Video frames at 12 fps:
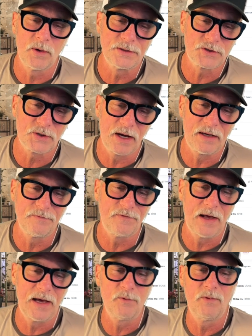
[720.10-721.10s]
trading
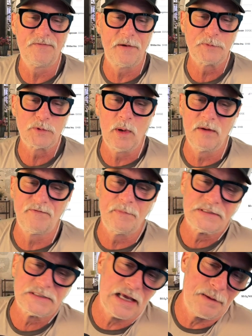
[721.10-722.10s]
flat, WIF up
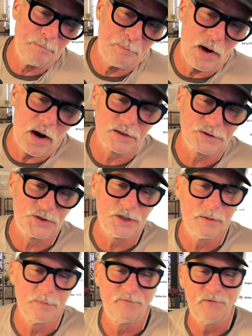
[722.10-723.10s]
12%. Bonk,
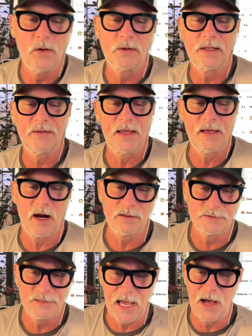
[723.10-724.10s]
SHIB, Floki, they are
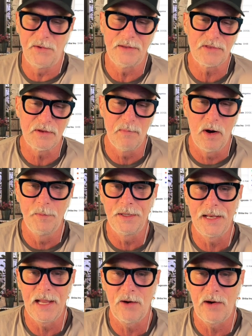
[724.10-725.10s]
down at the moment.
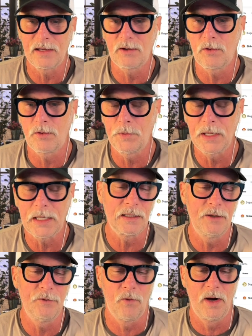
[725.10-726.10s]
Now, I
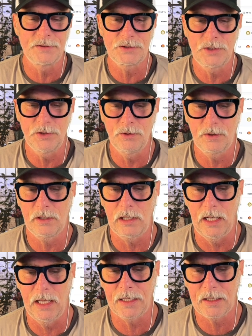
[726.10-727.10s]
quickly want to
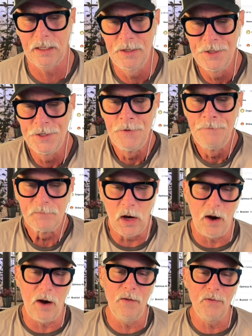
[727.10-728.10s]
click
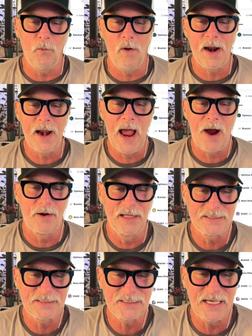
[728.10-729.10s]
on the 1 hour.
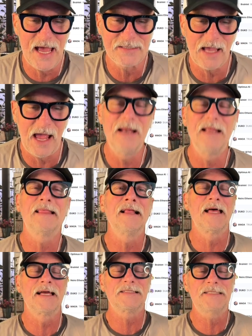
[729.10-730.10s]
Let's see, has anything
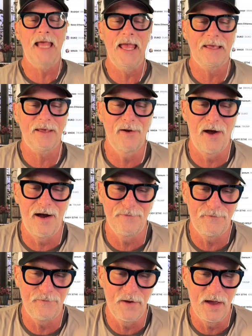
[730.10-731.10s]
like taken
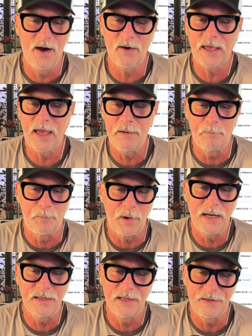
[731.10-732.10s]
off? Okay,
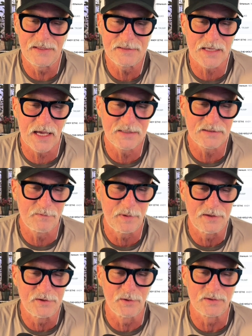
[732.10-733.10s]
Brainlet, these guys have
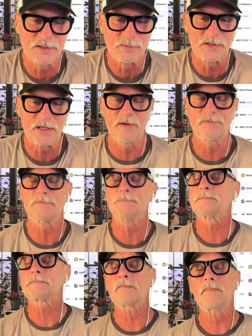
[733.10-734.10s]
been doing some stuff.
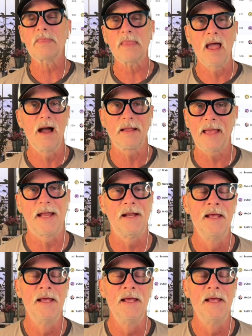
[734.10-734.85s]
Again,